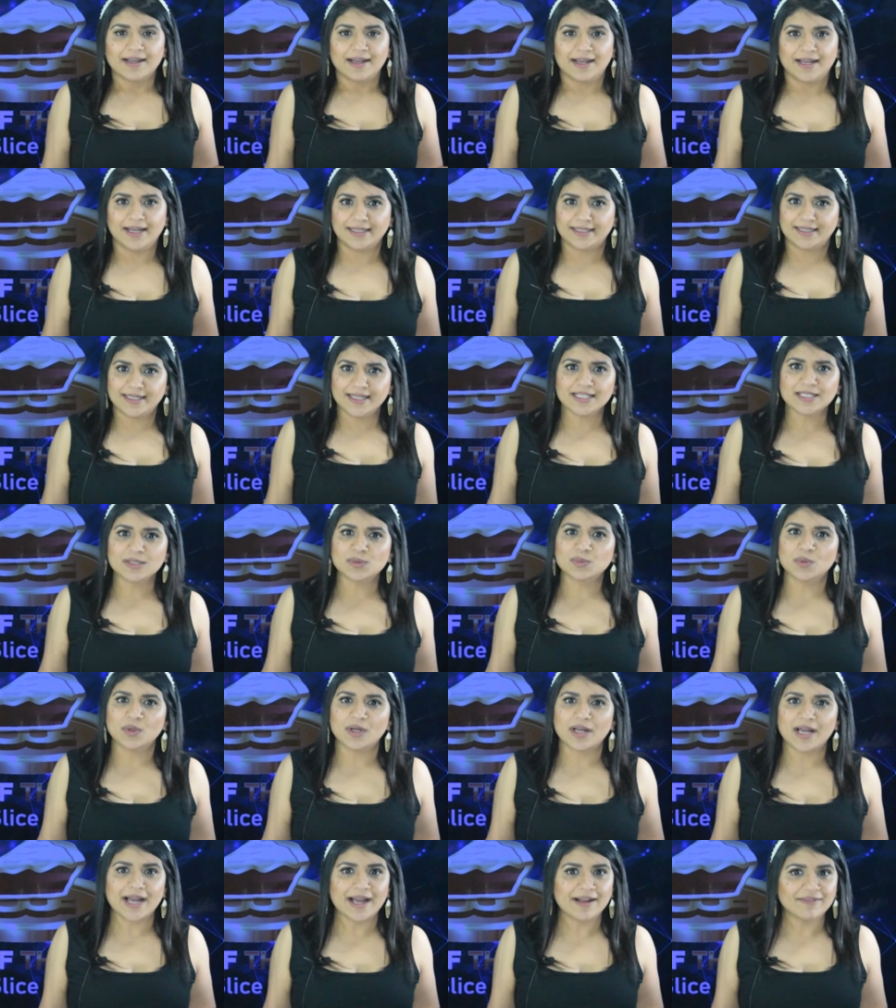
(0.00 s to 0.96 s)
I guess
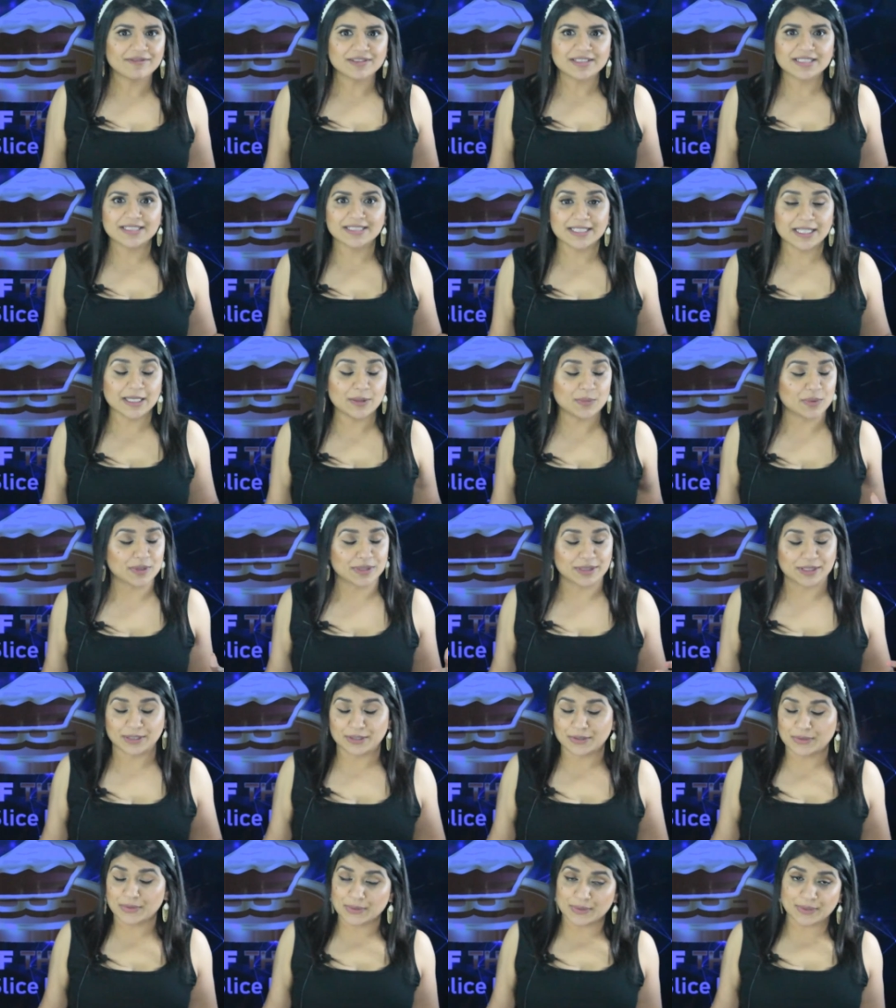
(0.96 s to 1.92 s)
we'll have to see what
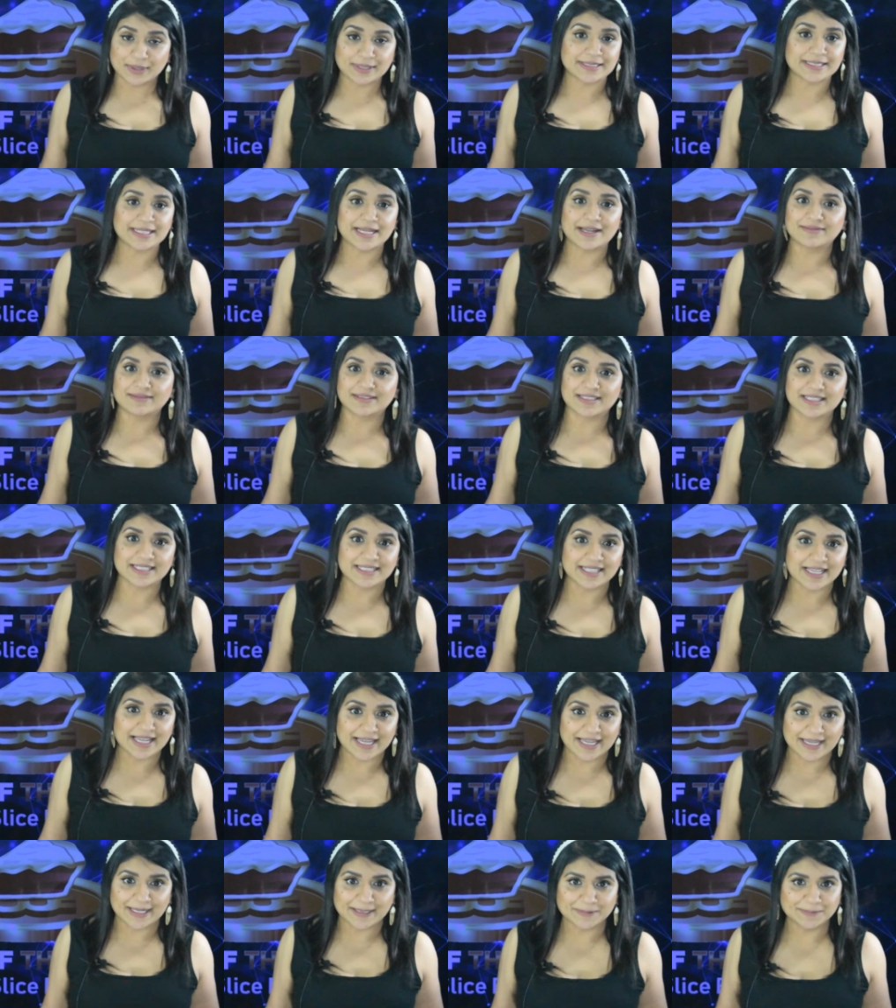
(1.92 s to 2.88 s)
the courts have to
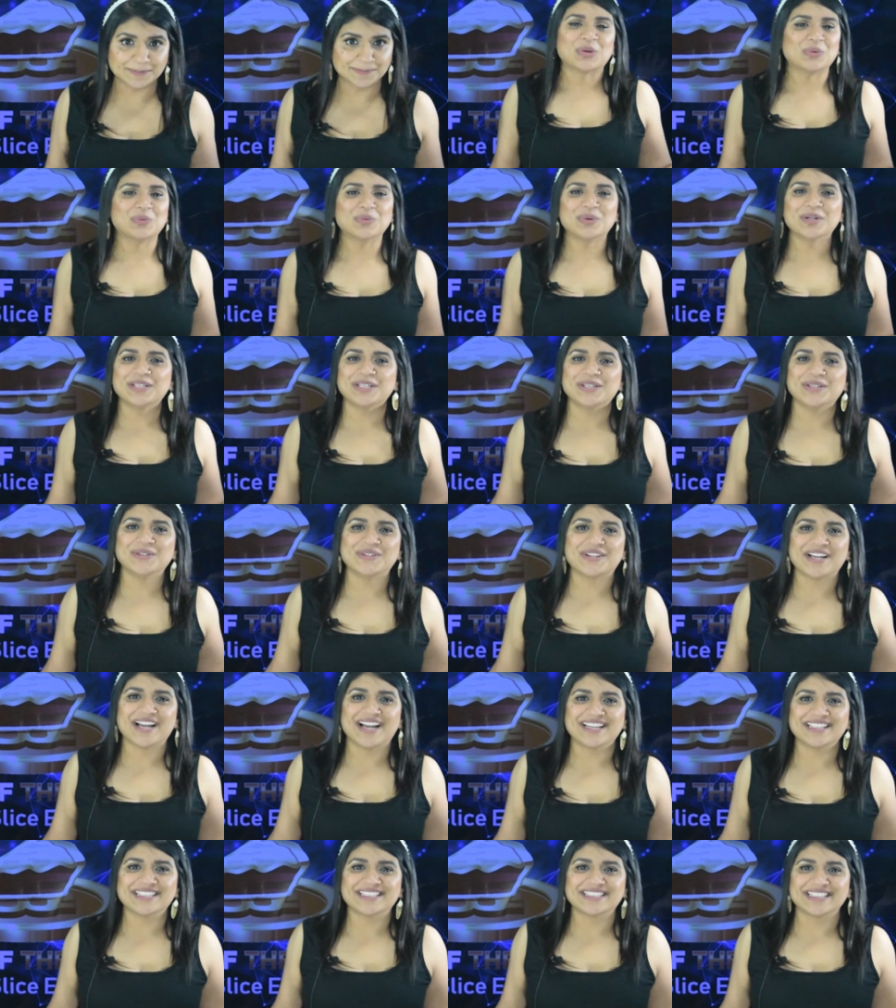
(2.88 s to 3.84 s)
say. What do you
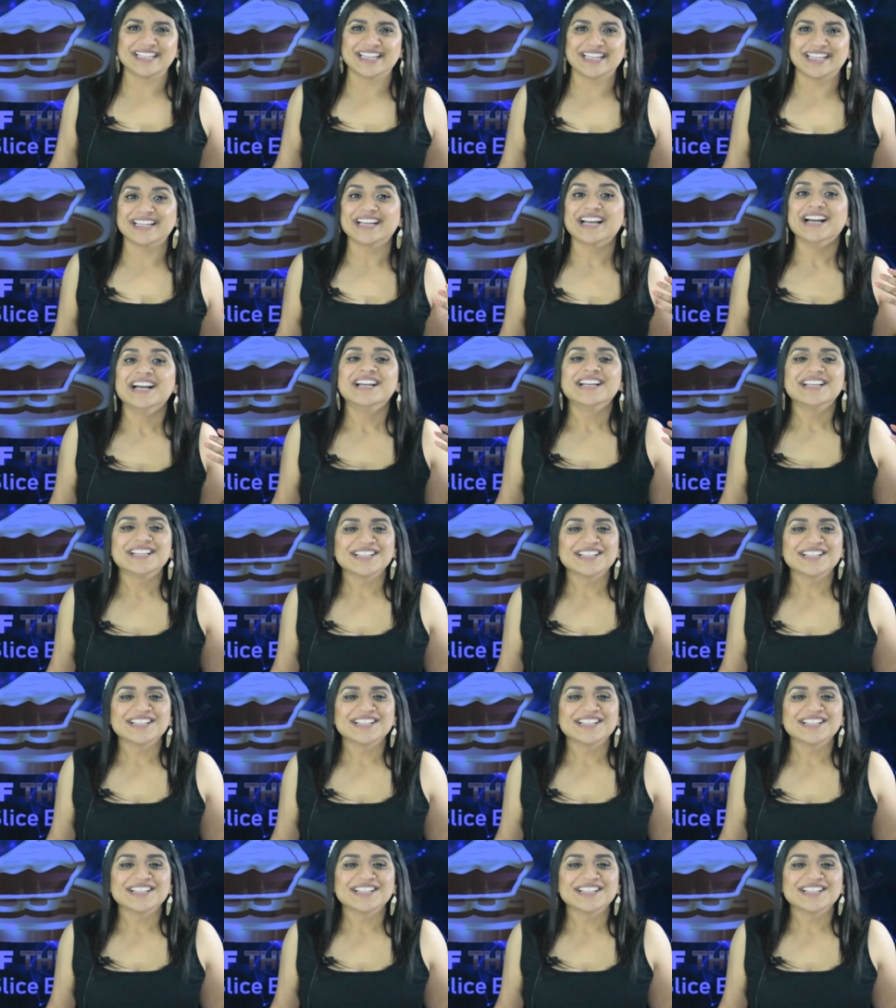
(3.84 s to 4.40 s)
guys think?